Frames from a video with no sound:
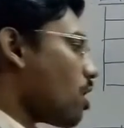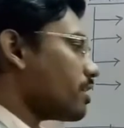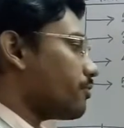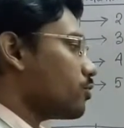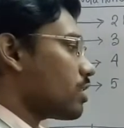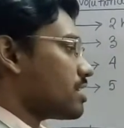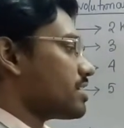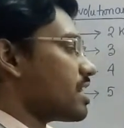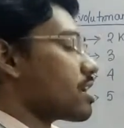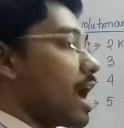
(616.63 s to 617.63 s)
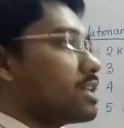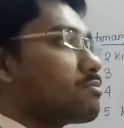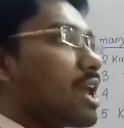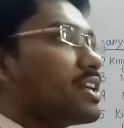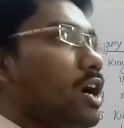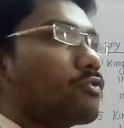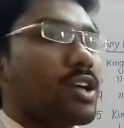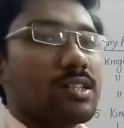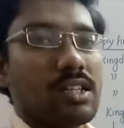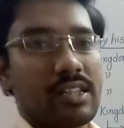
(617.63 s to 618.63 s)
one, if you consider Animalia,
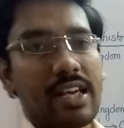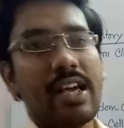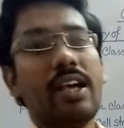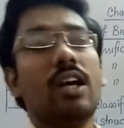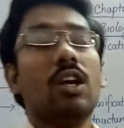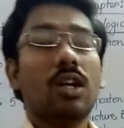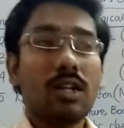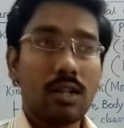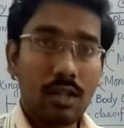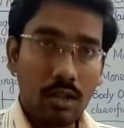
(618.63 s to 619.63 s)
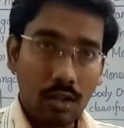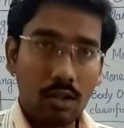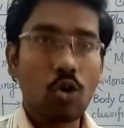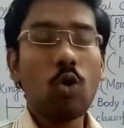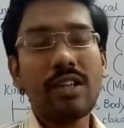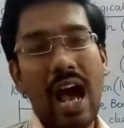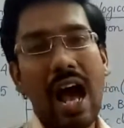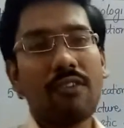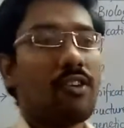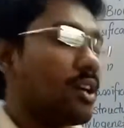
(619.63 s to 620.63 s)
obviously they don't
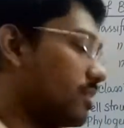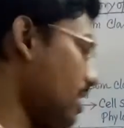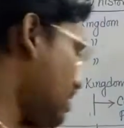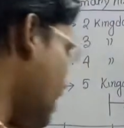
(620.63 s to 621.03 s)
have the